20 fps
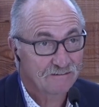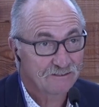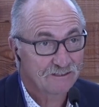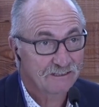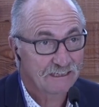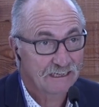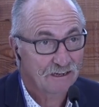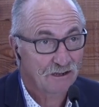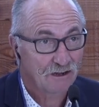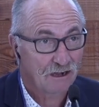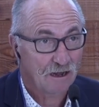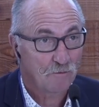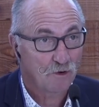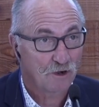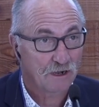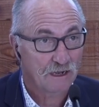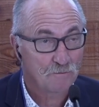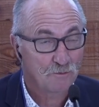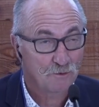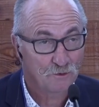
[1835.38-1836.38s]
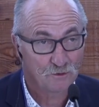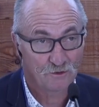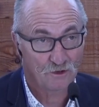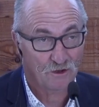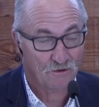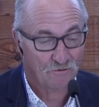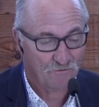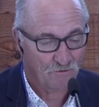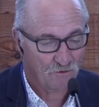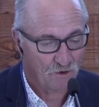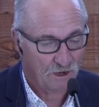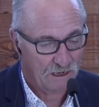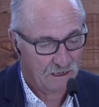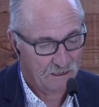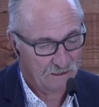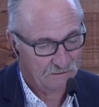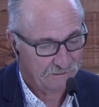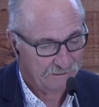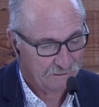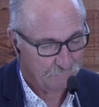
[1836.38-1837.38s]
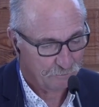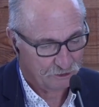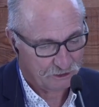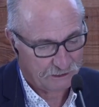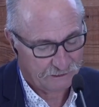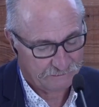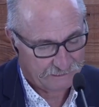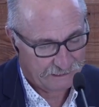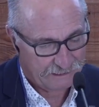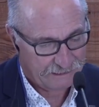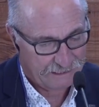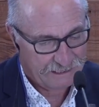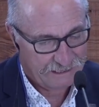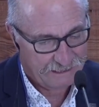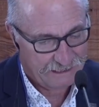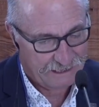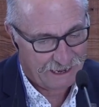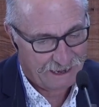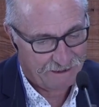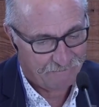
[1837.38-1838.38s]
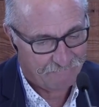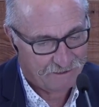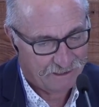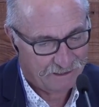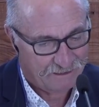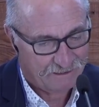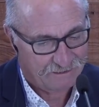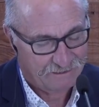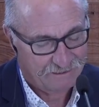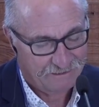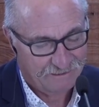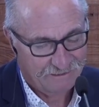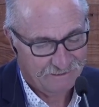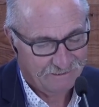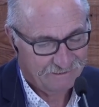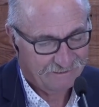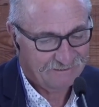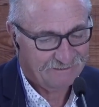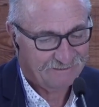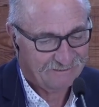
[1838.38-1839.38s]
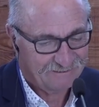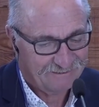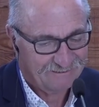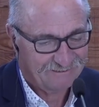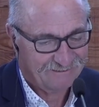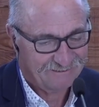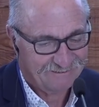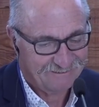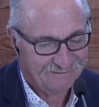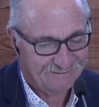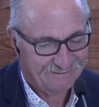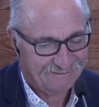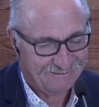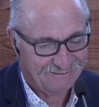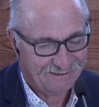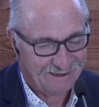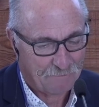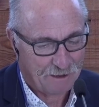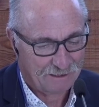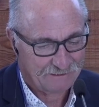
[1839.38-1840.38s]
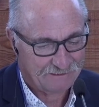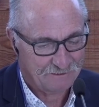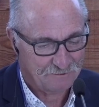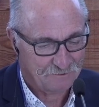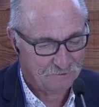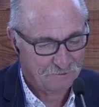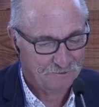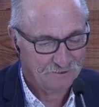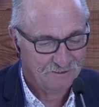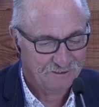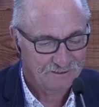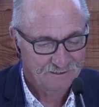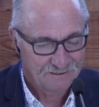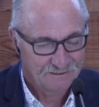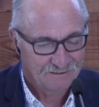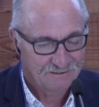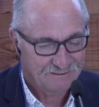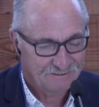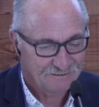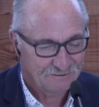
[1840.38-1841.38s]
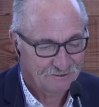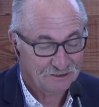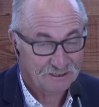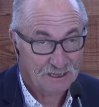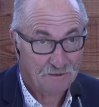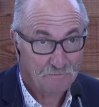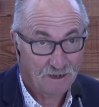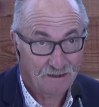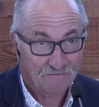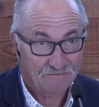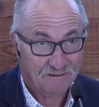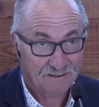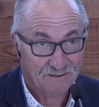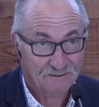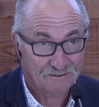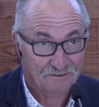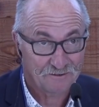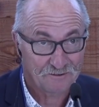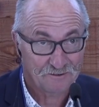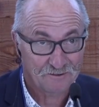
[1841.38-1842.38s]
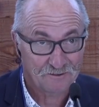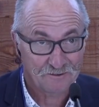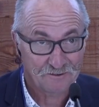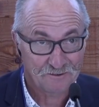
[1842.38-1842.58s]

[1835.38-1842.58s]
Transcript: Yes, I come from the northern part of the Great St. Bernard, and uh,